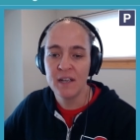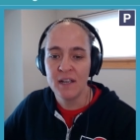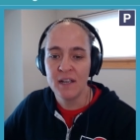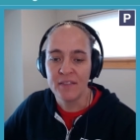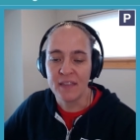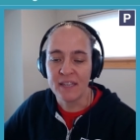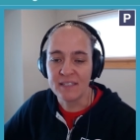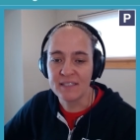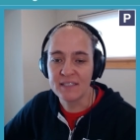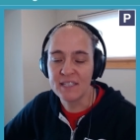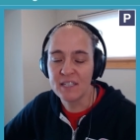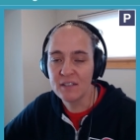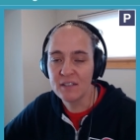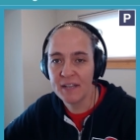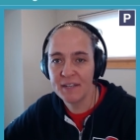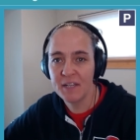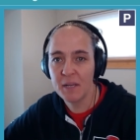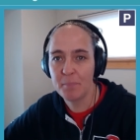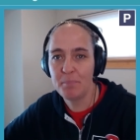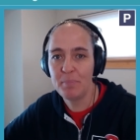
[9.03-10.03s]
they still
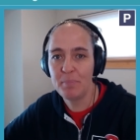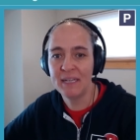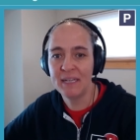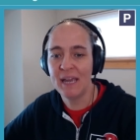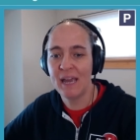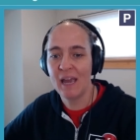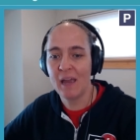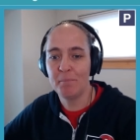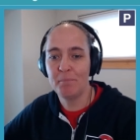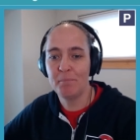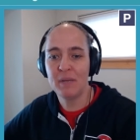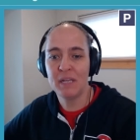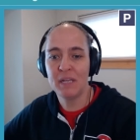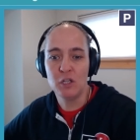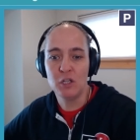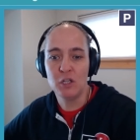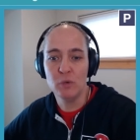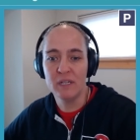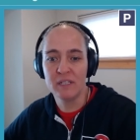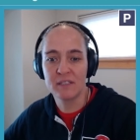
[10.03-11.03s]
end up being
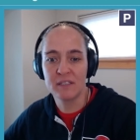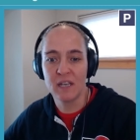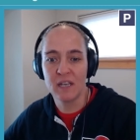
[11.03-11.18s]
ambiguous